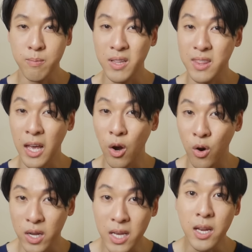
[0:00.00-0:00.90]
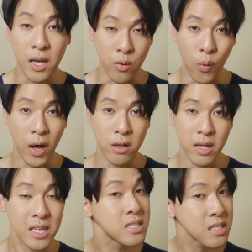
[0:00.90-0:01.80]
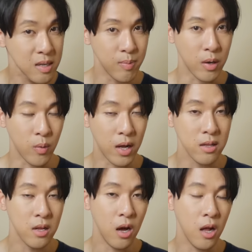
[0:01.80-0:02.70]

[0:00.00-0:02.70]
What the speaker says: but they are eating well and sleeping well,